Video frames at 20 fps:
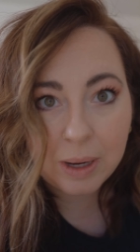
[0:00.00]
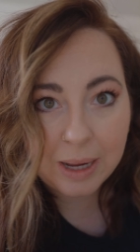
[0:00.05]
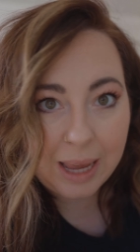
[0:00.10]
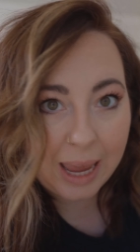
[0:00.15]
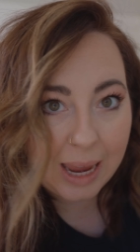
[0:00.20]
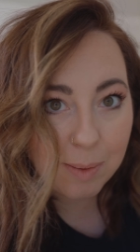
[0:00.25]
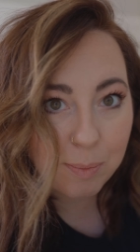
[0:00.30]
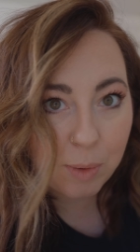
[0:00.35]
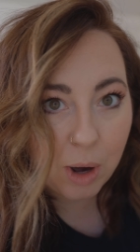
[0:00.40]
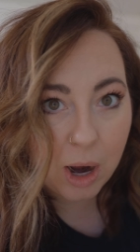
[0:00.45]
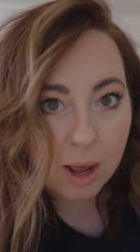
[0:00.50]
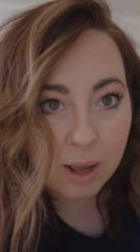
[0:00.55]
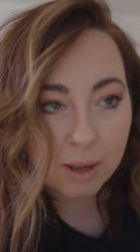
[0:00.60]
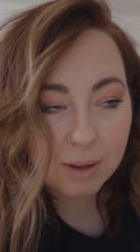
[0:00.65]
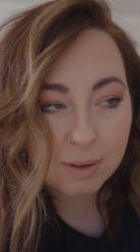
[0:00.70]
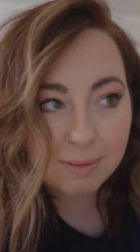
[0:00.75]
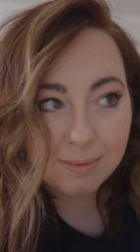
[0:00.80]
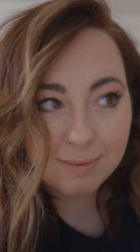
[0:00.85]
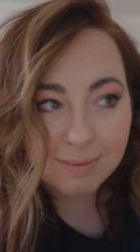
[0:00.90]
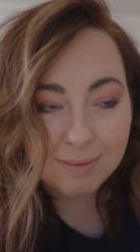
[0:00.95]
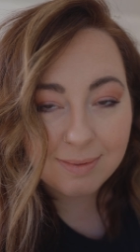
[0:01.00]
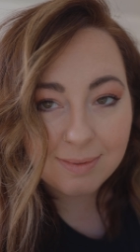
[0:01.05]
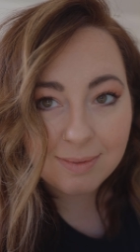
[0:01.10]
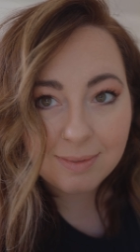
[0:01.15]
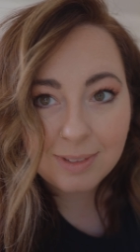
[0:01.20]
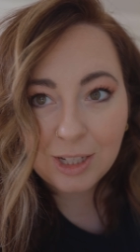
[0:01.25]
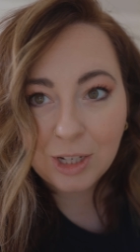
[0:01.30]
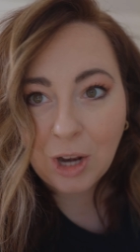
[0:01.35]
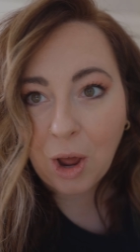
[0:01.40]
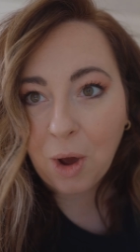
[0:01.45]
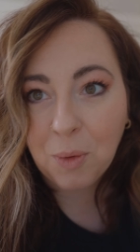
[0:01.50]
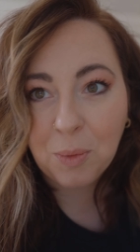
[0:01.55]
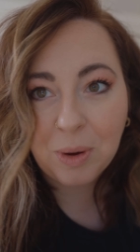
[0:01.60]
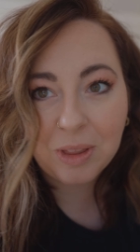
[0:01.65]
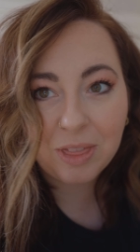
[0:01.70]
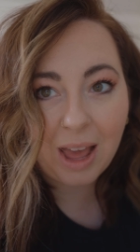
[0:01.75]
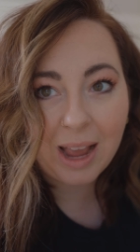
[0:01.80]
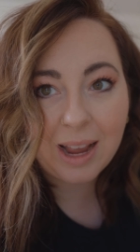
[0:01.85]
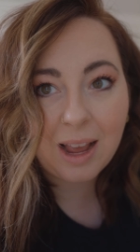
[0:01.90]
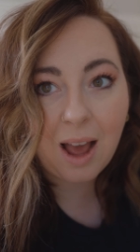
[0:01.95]
a camera, you know, with
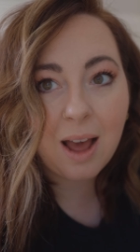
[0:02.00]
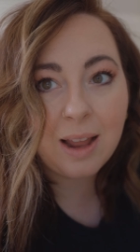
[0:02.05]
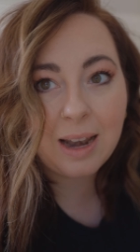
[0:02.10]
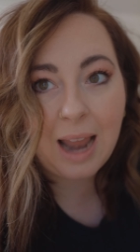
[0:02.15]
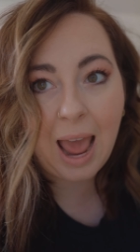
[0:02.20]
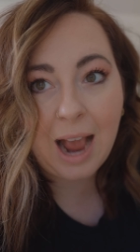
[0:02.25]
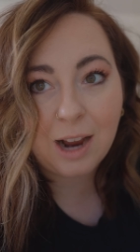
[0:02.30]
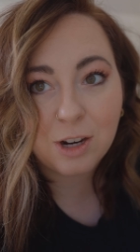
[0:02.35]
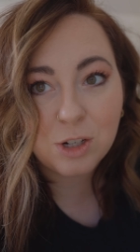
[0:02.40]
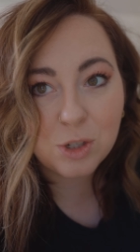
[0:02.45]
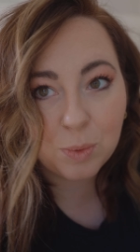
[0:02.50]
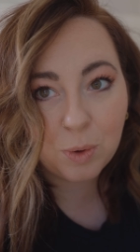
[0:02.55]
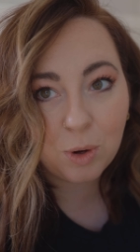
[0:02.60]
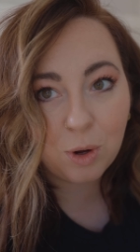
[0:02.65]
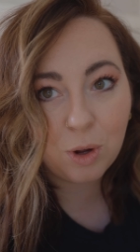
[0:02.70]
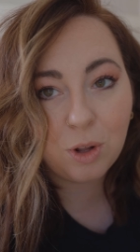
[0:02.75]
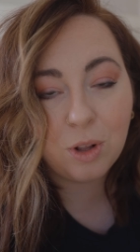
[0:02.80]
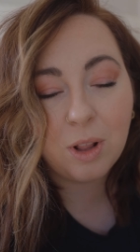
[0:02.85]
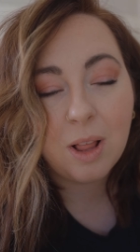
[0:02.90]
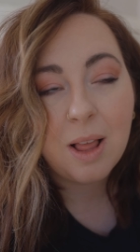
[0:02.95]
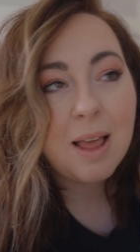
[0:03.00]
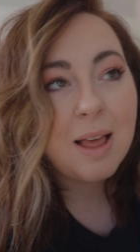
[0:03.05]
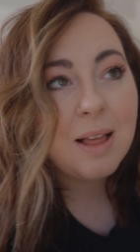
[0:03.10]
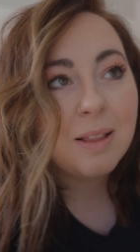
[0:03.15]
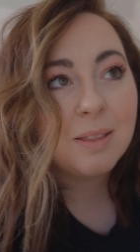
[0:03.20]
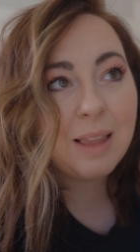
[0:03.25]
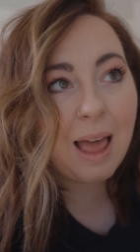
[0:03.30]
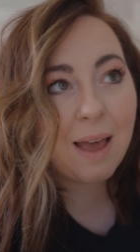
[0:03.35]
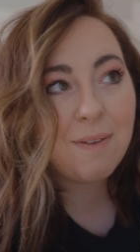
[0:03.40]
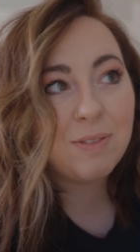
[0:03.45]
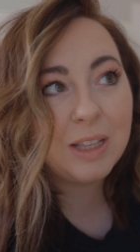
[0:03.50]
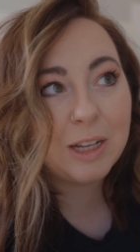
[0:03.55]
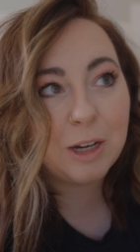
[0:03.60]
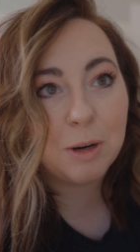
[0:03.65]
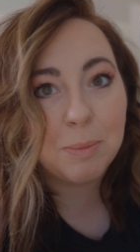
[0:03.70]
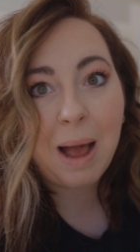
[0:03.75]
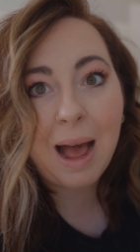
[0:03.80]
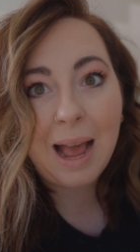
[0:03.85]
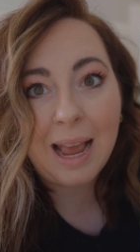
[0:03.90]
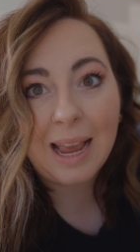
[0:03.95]
like an actual lavalier
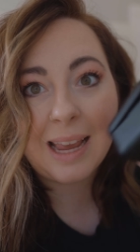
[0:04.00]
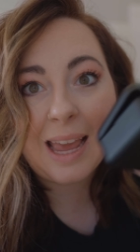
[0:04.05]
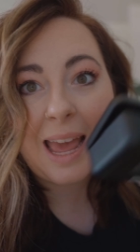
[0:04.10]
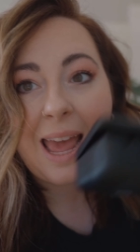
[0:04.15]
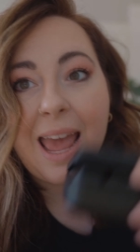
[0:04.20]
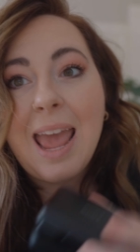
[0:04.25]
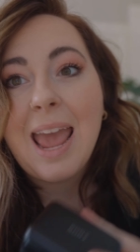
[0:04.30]
mic.